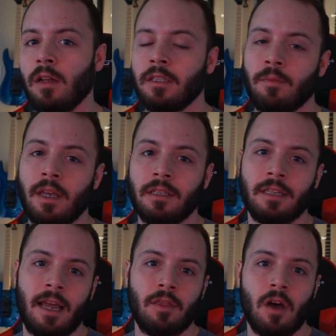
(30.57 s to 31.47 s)
some things
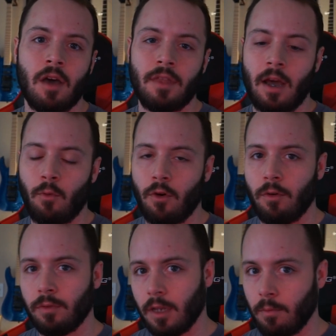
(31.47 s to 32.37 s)
that I thought that
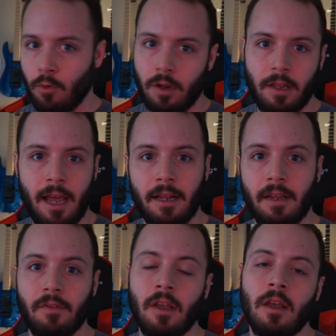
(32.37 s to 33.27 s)
were somewhat
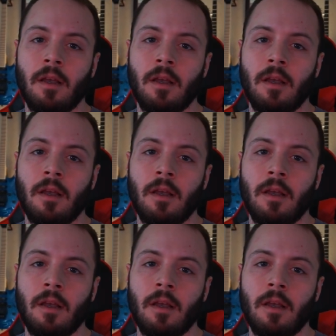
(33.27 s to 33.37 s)
negative,